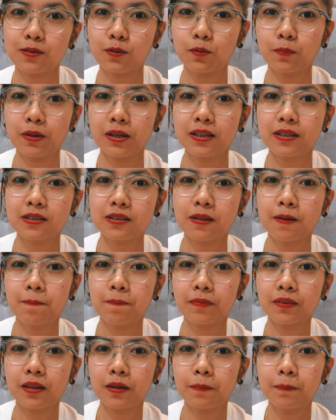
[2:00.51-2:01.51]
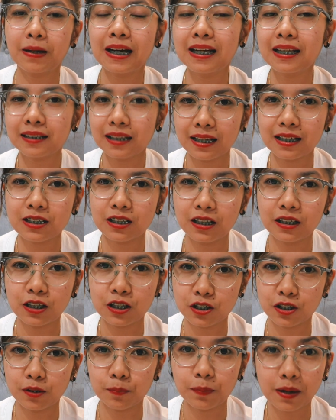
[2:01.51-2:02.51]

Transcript: So, means magaling talaga siya na teacher,